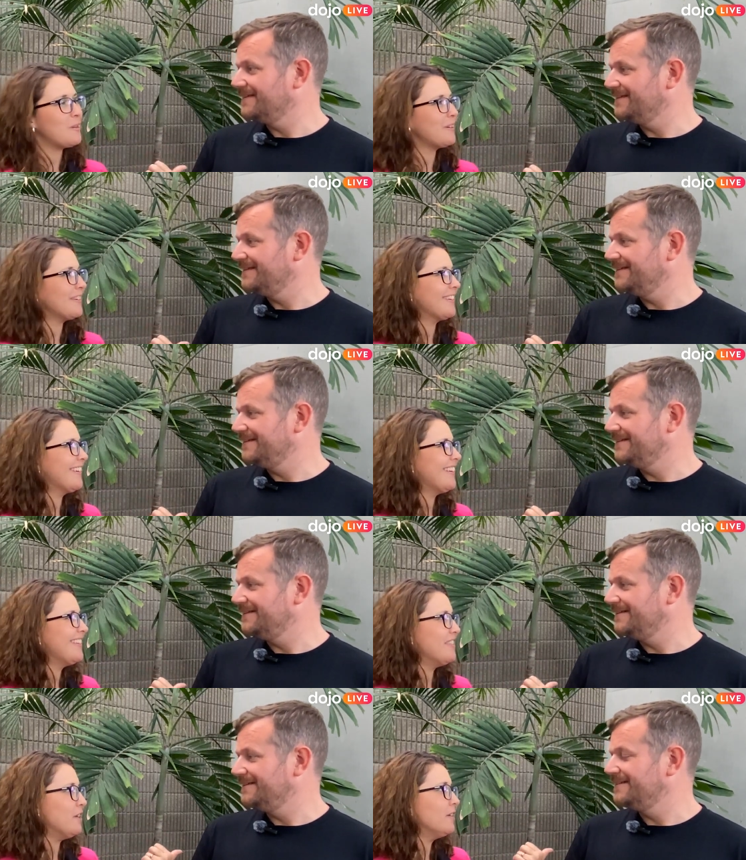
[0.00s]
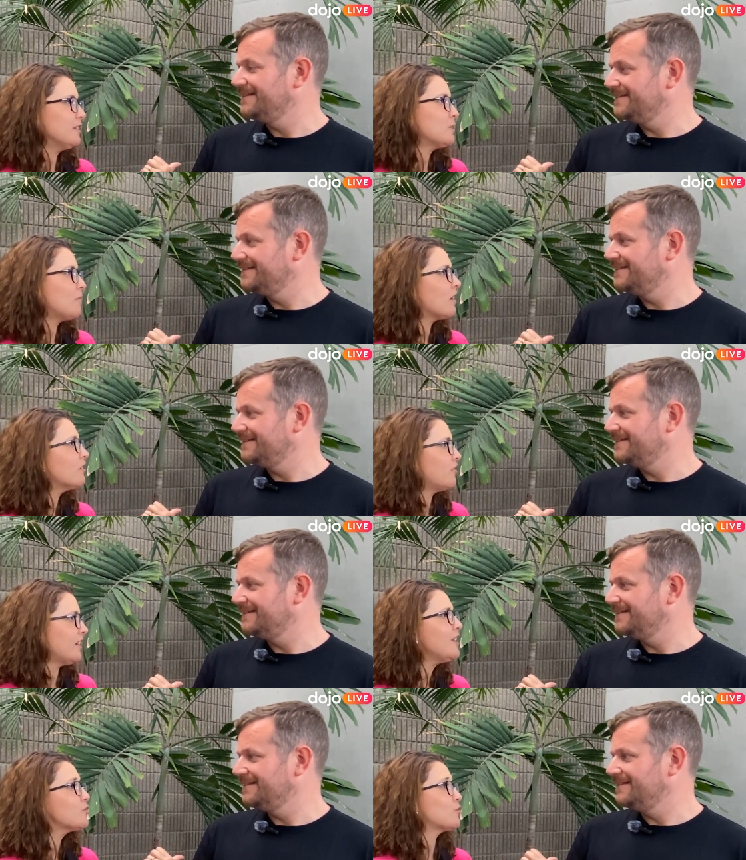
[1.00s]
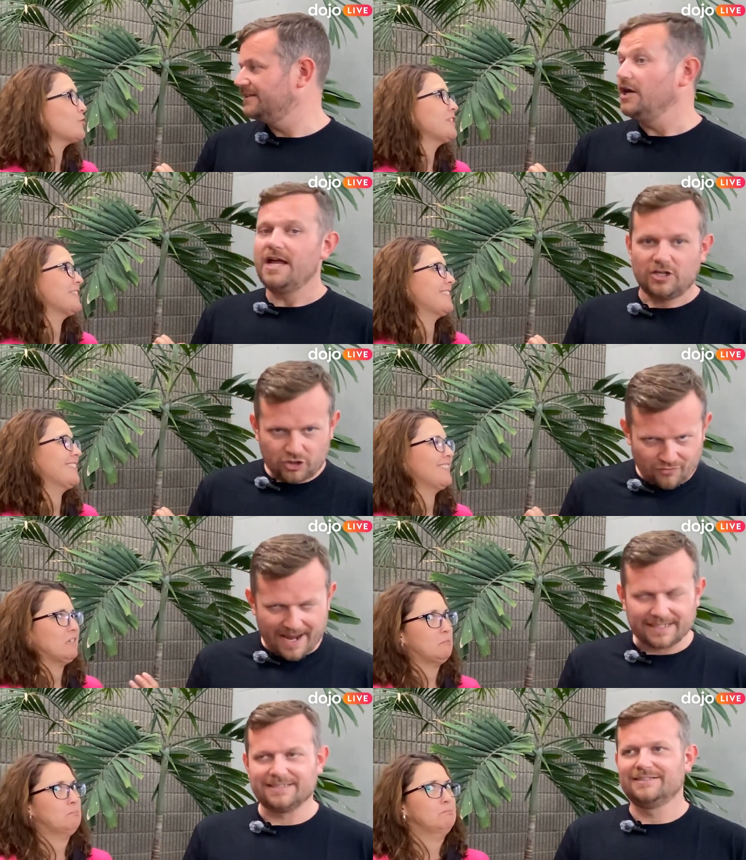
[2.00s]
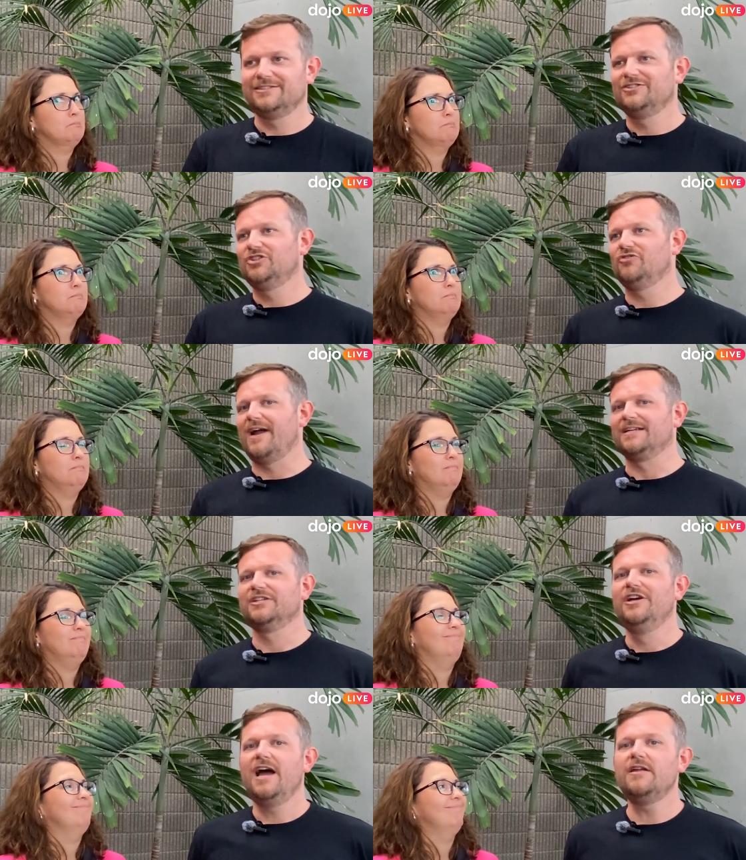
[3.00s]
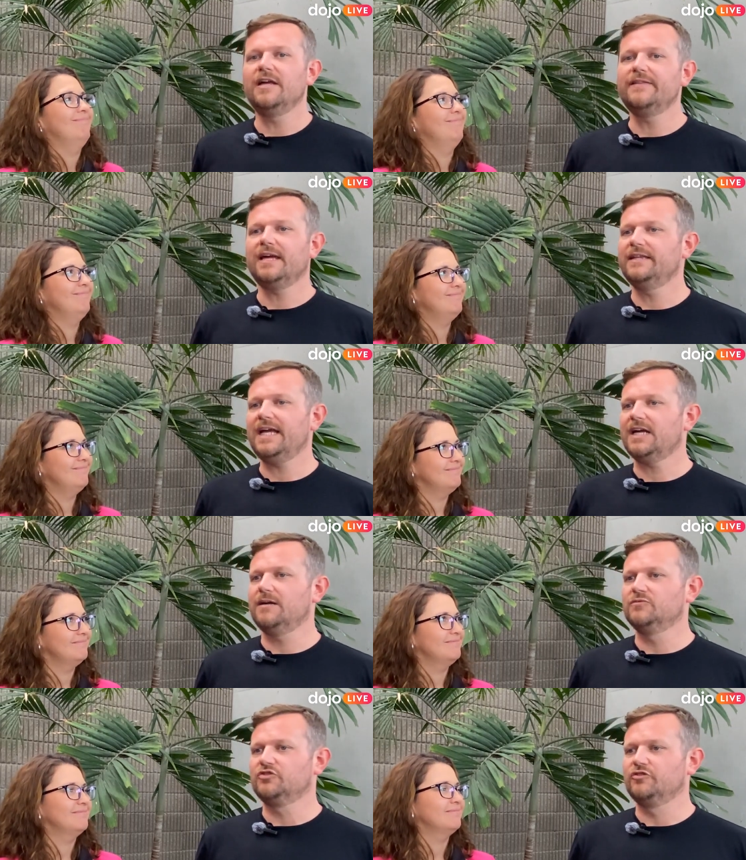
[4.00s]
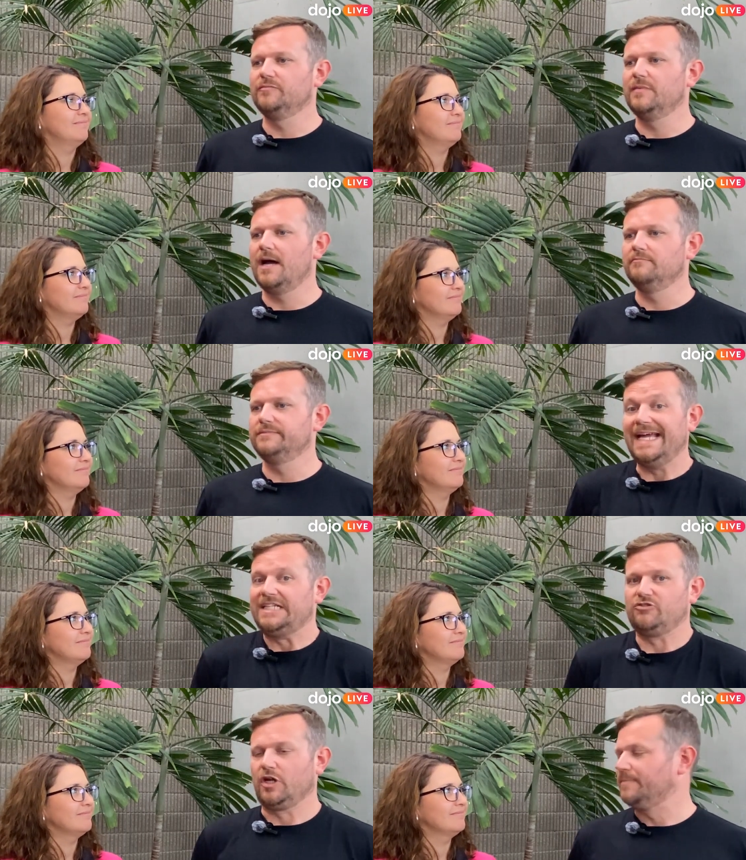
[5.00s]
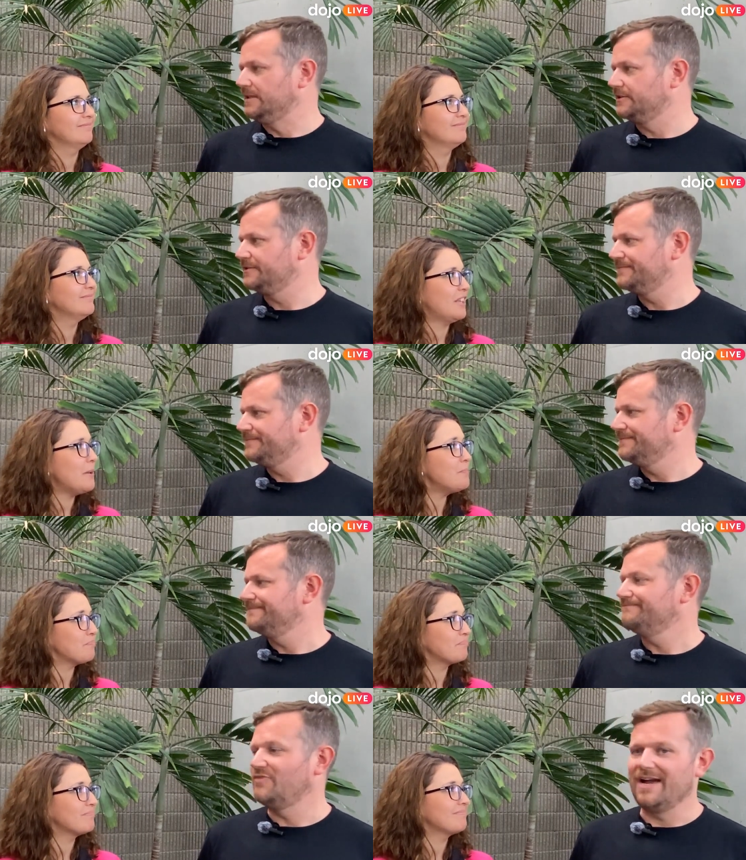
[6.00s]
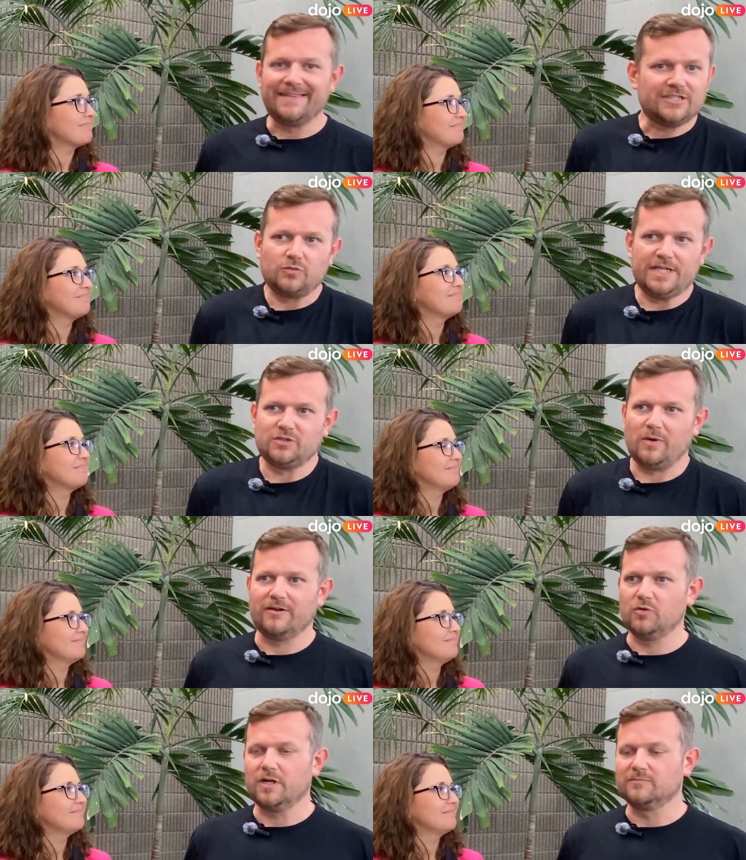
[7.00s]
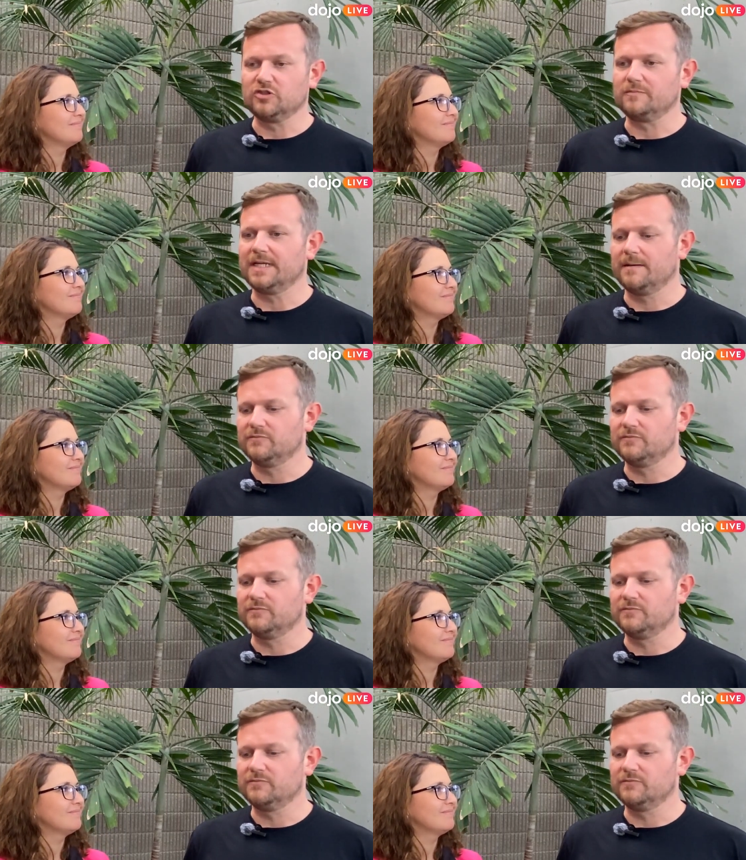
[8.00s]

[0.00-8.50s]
Speaker 1: be the smart financial choice.
Speaker 2: Correct. Correct. And and, and that comes from um, data and openness. Yep. Right. That's it's where it all comes from. It